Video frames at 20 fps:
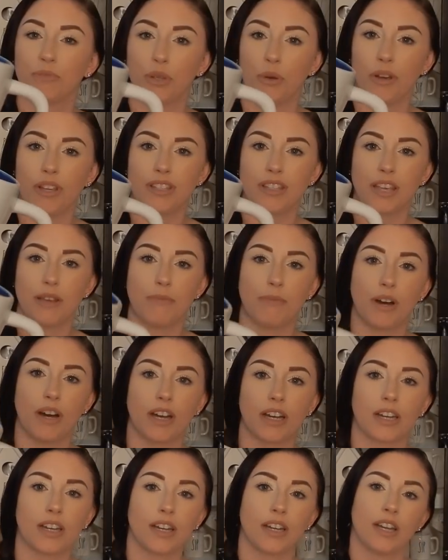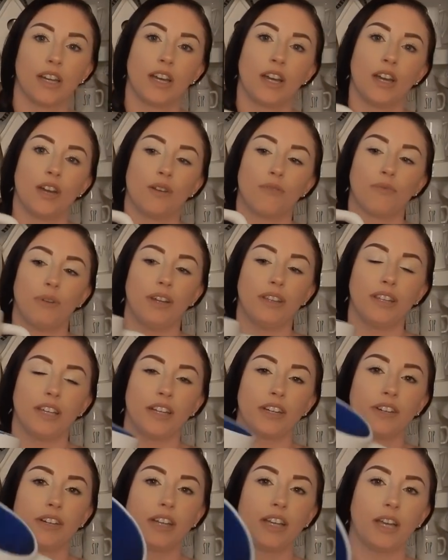USA mug, red
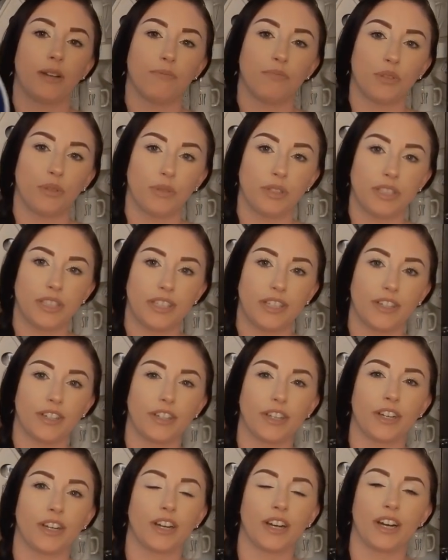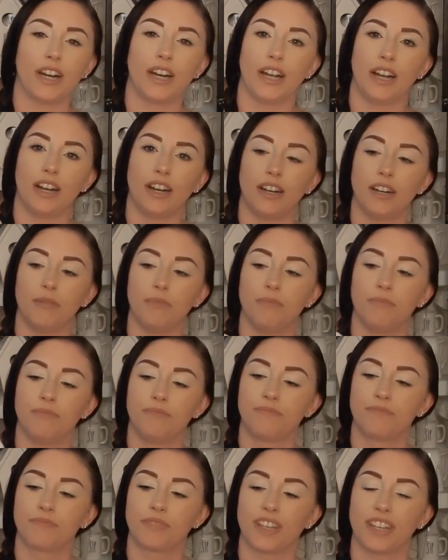lettering, blue interior. Um,
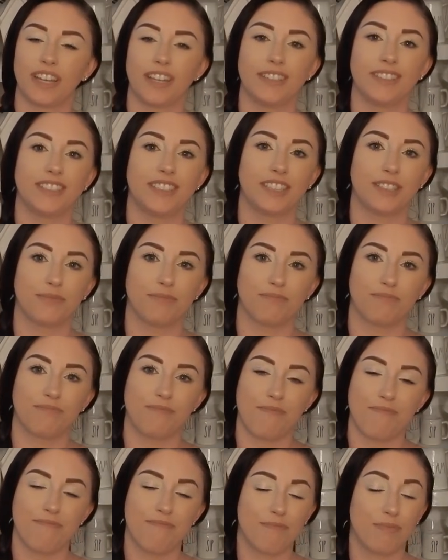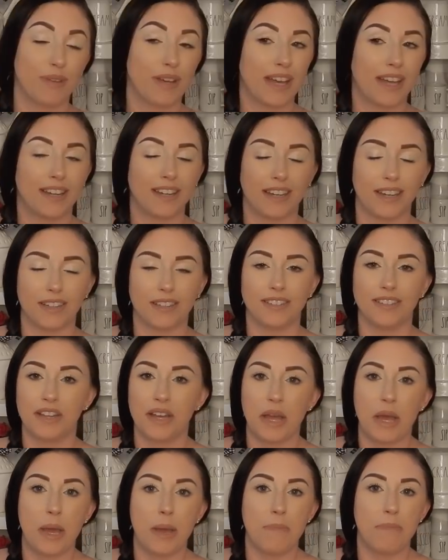again, didn't plan on
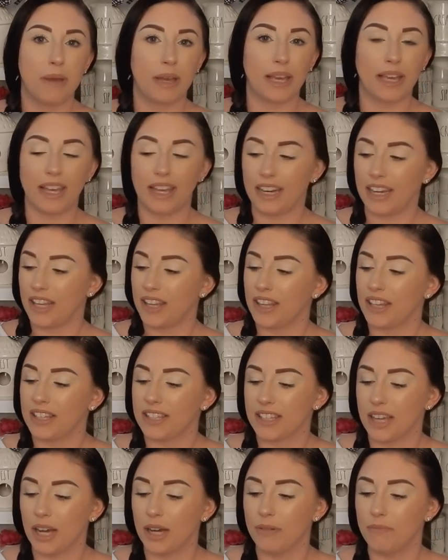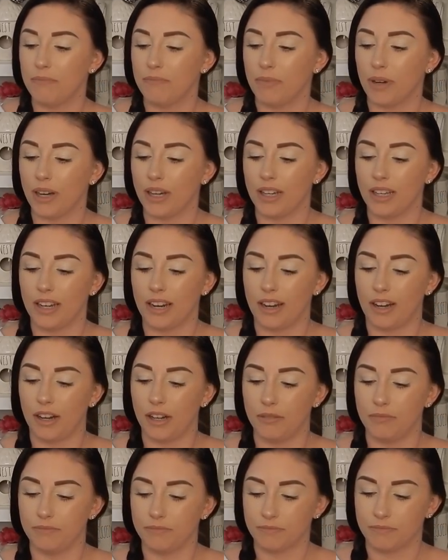picking any of these up, but
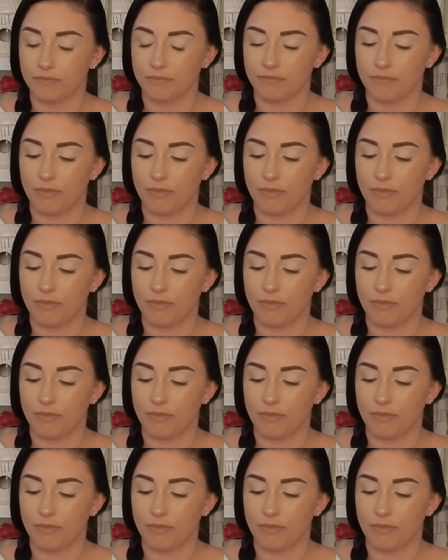um,